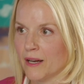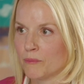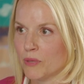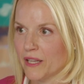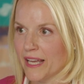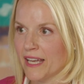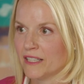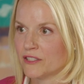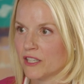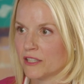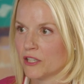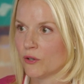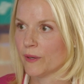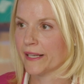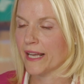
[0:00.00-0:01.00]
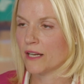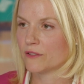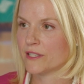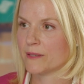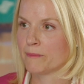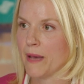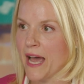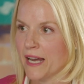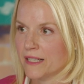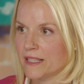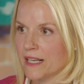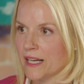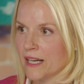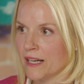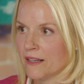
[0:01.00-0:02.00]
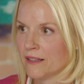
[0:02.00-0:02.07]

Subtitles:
planned on going out to Magna